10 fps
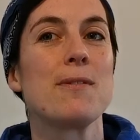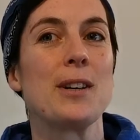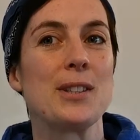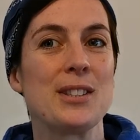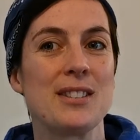
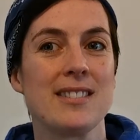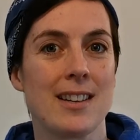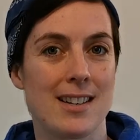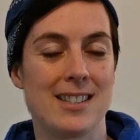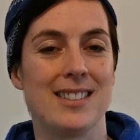first
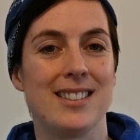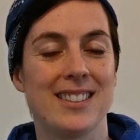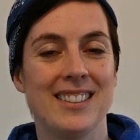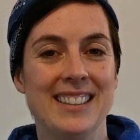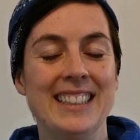started
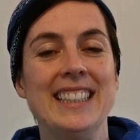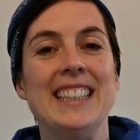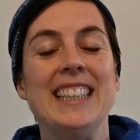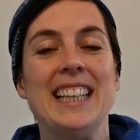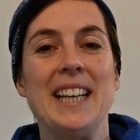
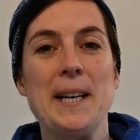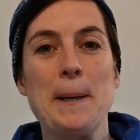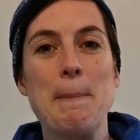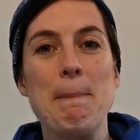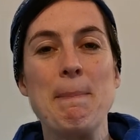
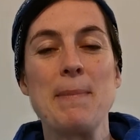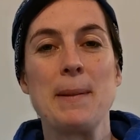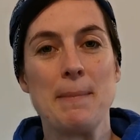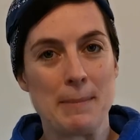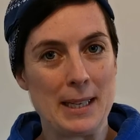
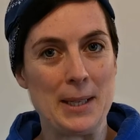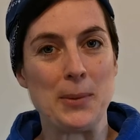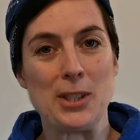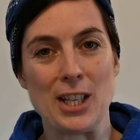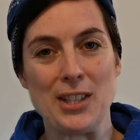playing
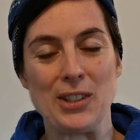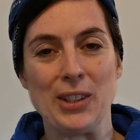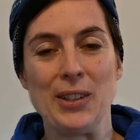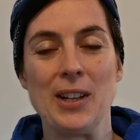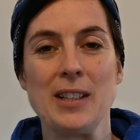with
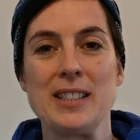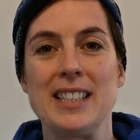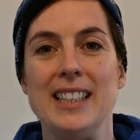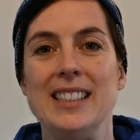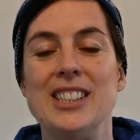gender on
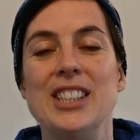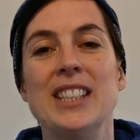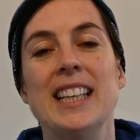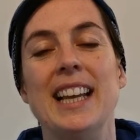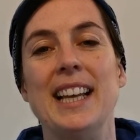stage,
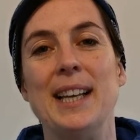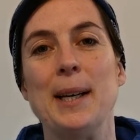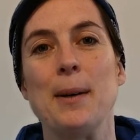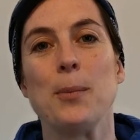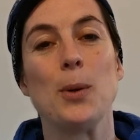
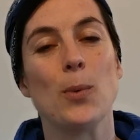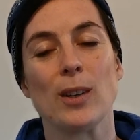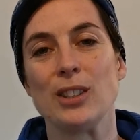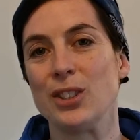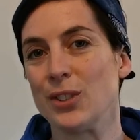we
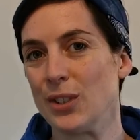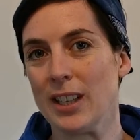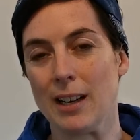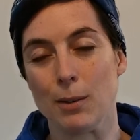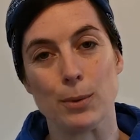weren't sure
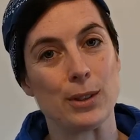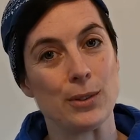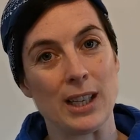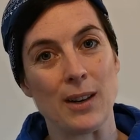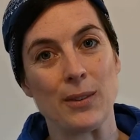how it would go
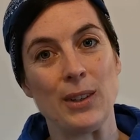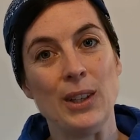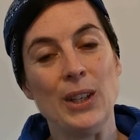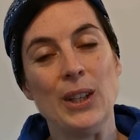down.